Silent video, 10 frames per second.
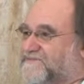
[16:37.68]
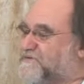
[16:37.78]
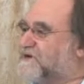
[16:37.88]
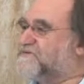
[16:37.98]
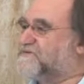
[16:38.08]

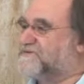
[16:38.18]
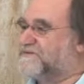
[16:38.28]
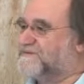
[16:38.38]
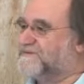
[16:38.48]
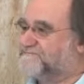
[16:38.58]

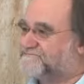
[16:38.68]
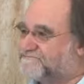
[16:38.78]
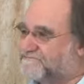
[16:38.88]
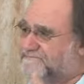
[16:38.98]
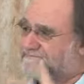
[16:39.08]
structures
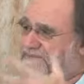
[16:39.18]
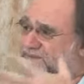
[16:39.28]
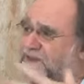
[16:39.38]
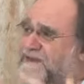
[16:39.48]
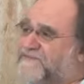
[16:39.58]

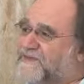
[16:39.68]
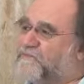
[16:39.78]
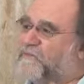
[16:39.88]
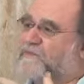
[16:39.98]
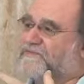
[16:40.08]
make
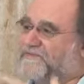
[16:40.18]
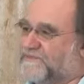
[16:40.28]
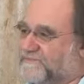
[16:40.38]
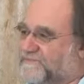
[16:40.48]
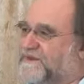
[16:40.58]
them want
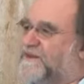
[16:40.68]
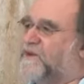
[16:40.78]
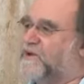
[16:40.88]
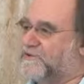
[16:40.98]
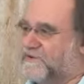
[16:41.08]
to be
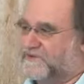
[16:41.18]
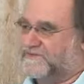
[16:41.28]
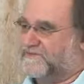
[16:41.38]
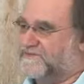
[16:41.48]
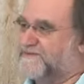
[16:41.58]
alone a
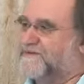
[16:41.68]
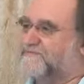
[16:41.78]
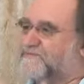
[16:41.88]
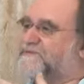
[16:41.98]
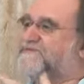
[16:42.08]
lot of the
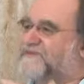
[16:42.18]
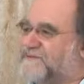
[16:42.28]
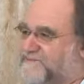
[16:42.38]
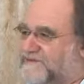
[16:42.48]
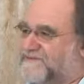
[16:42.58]
time, to be
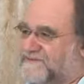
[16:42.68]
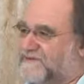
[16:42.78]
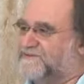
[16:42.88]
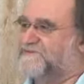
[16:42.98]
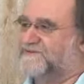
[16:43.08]
separated a
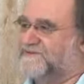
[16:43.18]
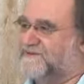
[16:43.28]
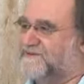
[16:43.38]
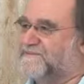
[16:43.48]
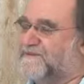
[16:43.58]
lot of the
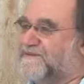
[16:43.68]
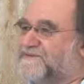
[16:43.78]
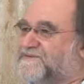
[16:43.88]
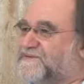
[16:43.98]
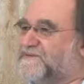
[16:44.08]
time.
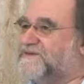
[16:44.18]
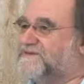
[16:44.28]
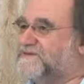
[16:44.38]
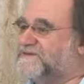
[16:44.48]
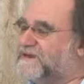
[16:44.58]
So
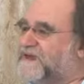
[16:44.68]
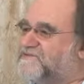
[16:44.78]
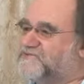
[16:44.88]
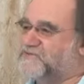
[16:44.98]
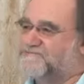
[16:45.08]
these are the
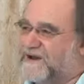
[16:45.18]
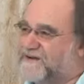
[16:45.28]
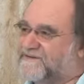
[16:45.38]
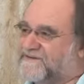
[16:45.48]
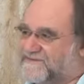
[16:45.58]
natural
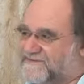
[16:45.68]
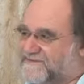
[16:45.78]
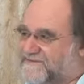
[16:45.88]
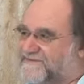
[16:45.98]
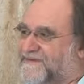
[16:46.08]

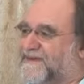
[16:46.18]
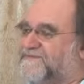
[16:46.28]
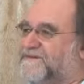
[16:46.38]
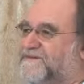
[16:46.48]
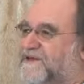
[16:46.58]
monks
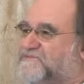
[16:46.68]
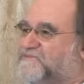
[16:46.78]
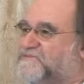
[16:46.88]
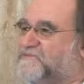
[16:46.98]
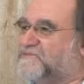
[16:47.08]
and the
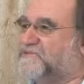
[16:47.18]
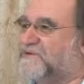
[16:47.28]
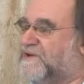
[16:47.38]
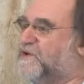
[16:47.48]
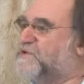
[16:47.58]
natural
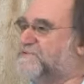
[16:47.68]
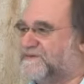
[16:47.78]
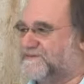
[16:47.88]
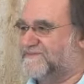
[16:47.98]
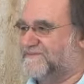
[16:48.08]

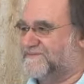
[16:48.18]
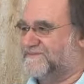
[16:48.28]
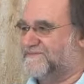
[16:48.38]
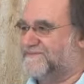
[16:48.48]
hermits.